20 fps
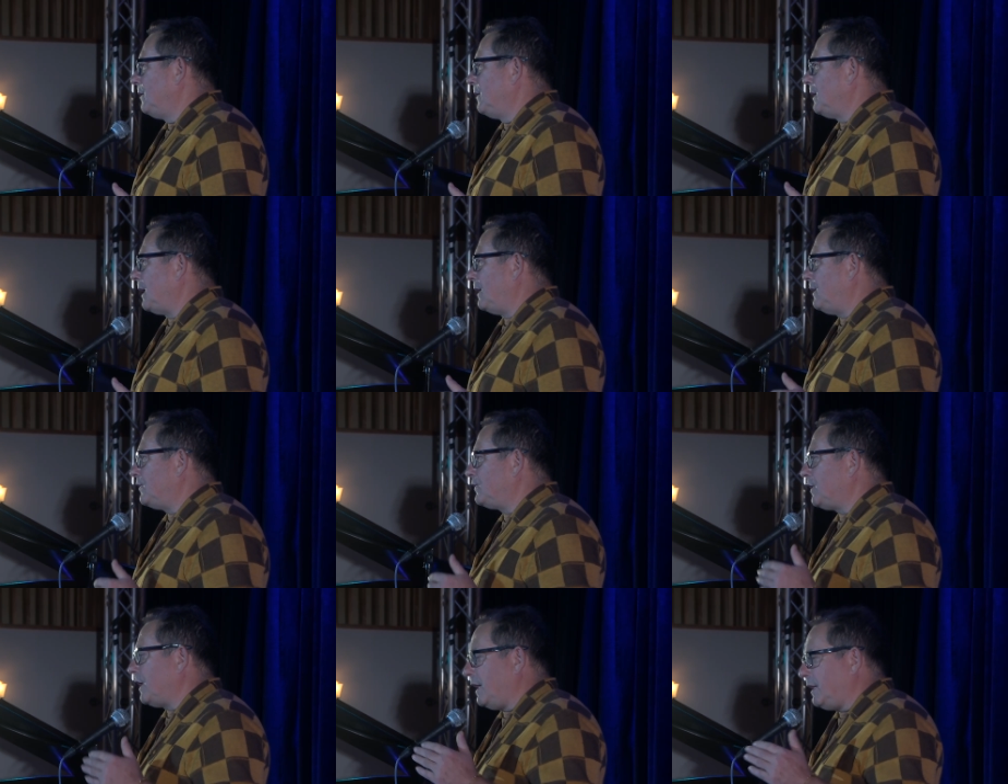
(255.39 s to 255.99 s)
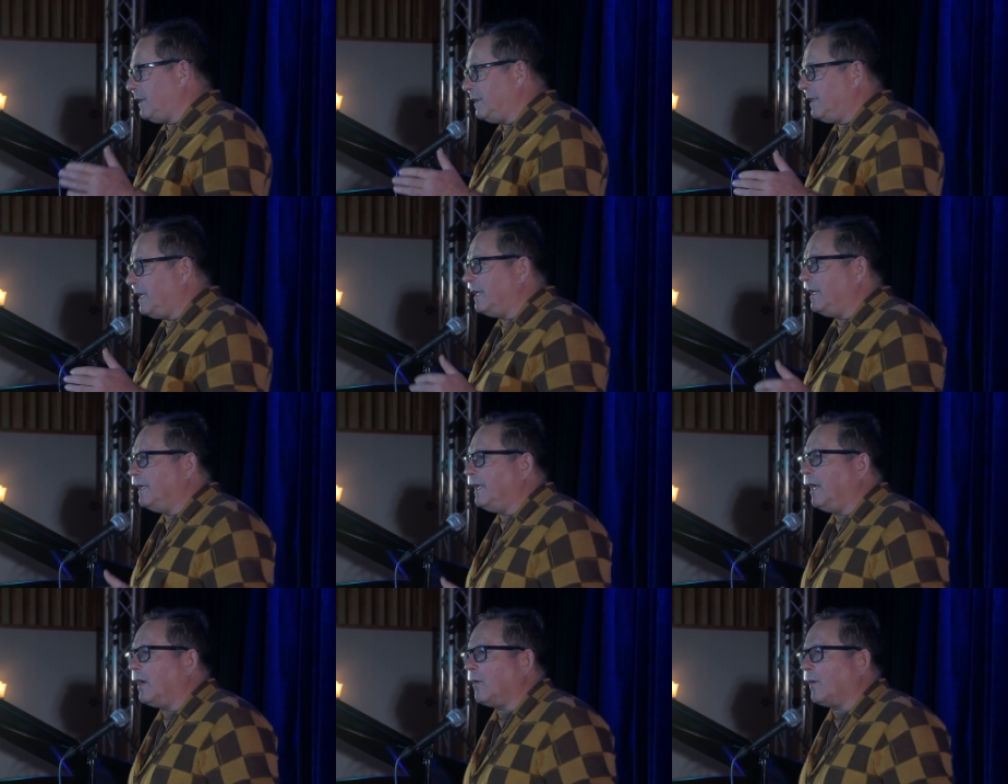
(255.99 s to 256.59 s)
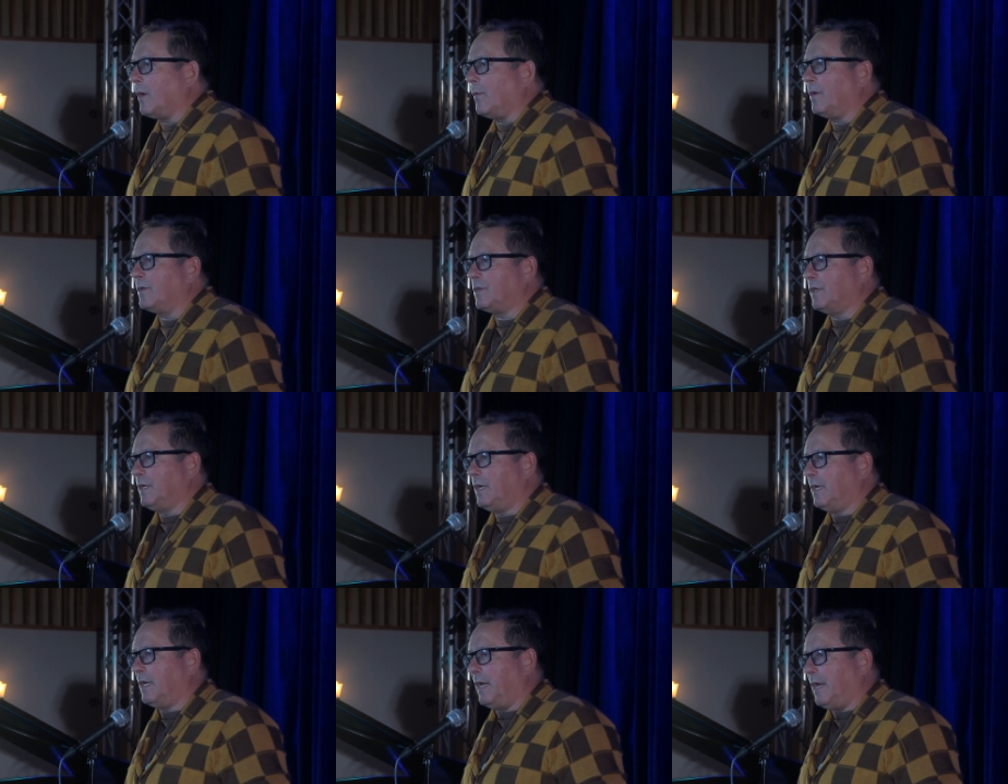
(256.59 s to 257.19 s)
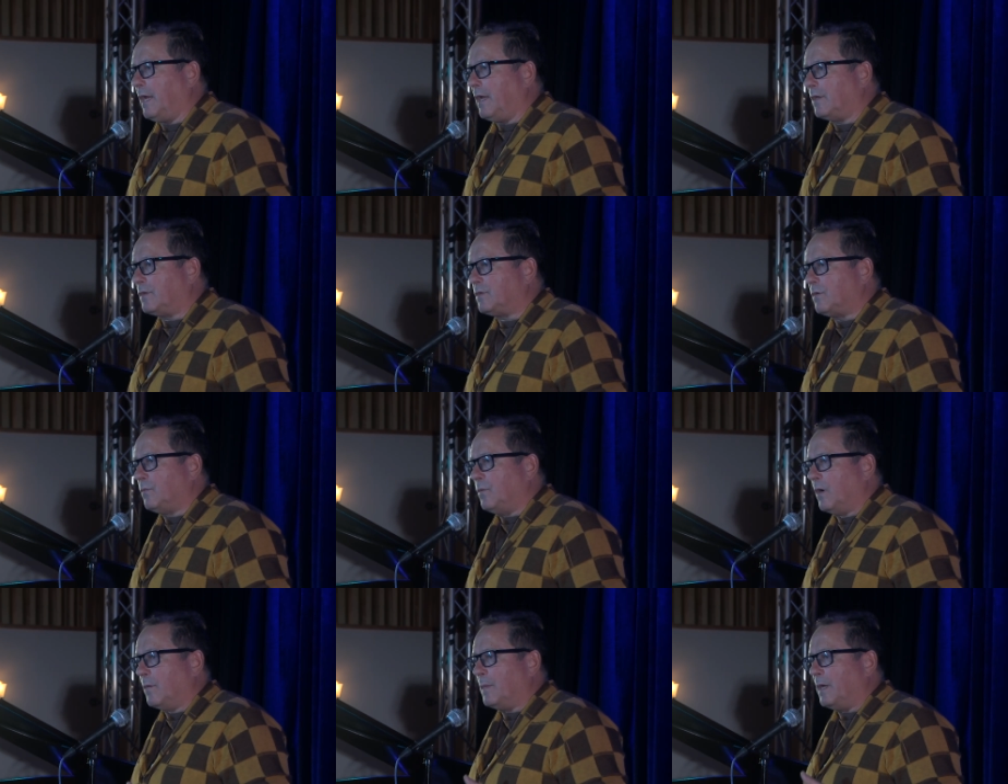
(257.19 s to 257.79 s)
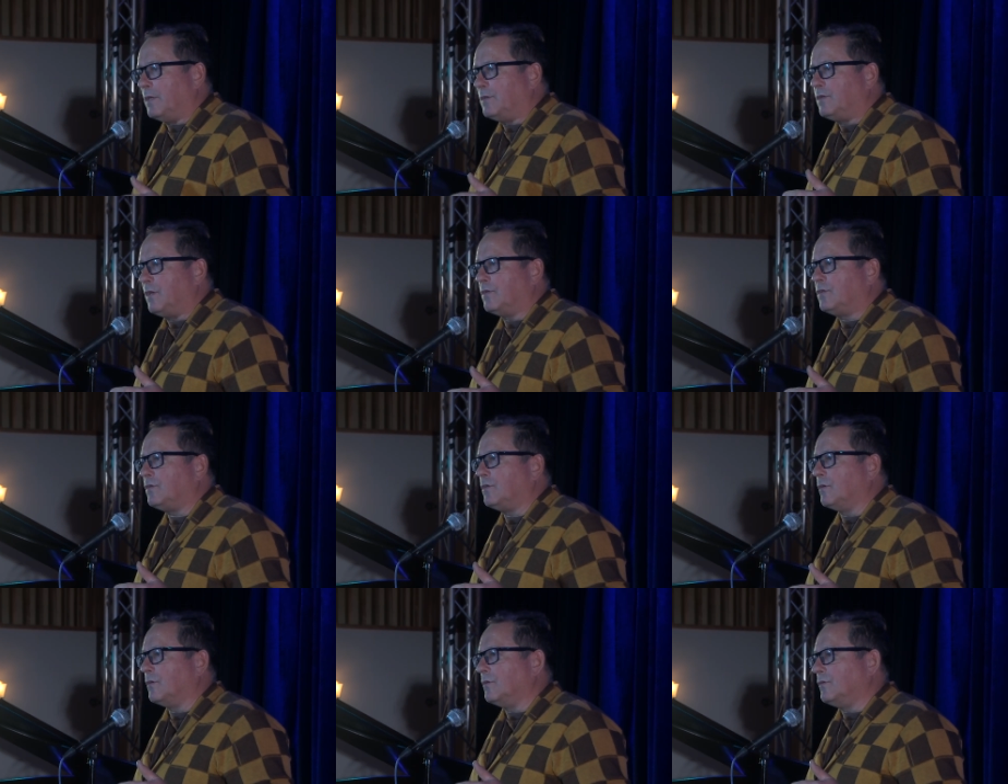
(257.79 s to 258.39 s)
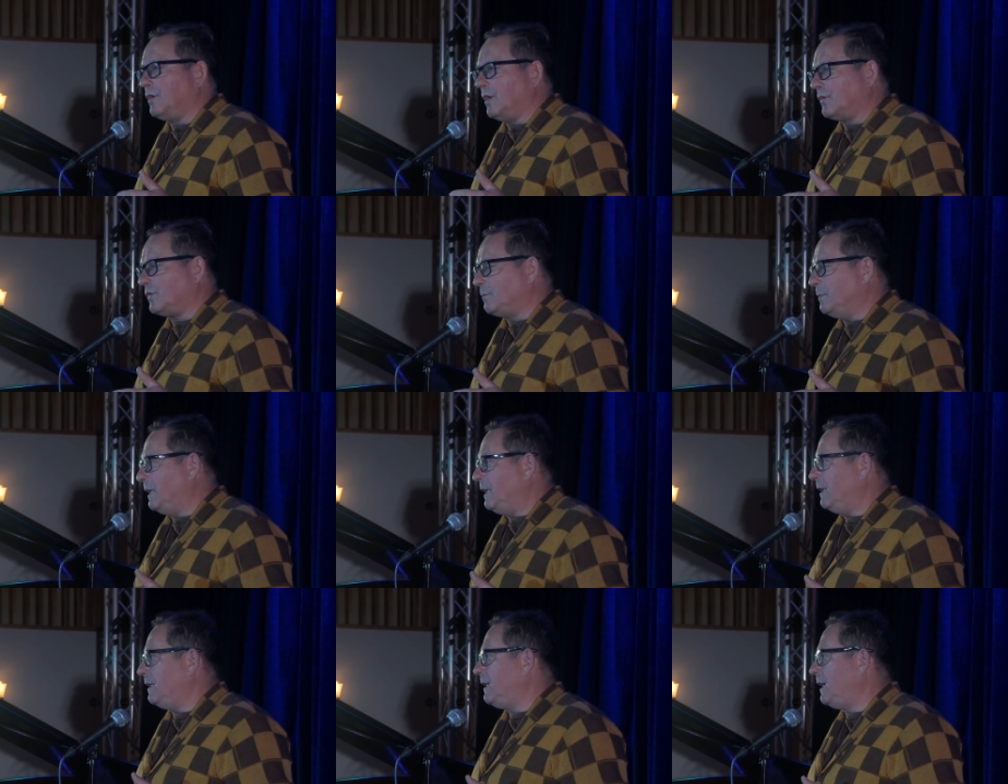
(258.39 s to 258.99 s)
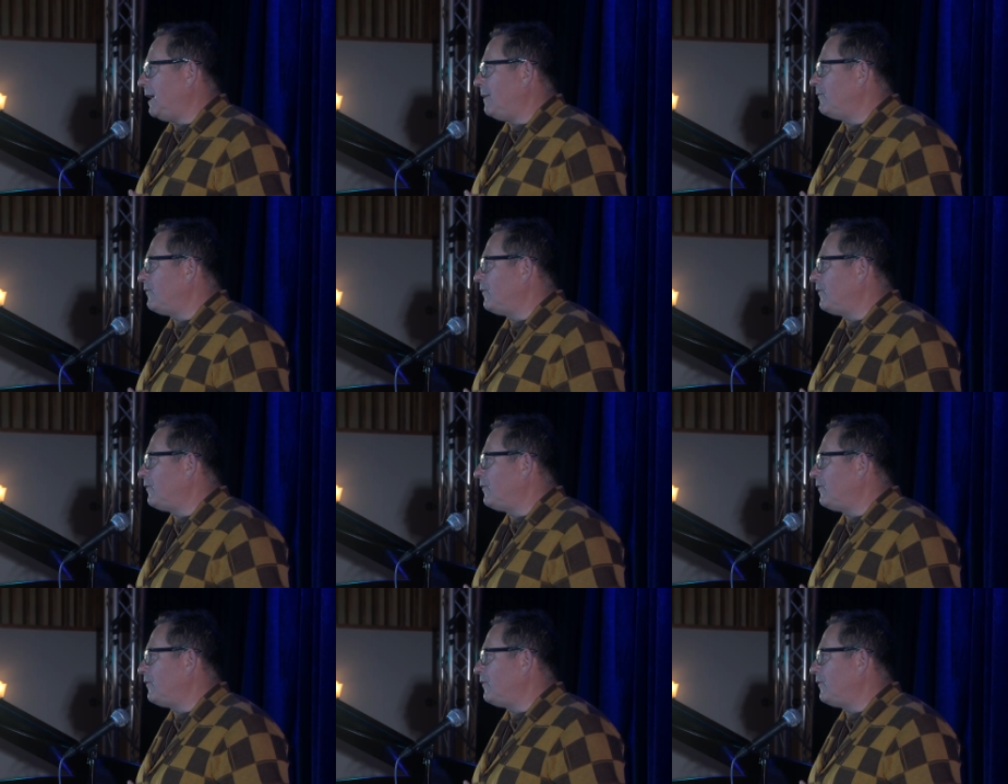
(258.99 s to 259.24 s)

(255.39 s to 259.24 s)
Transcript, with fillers: I decided then and there I wasn't going to ask where my sister, just me, came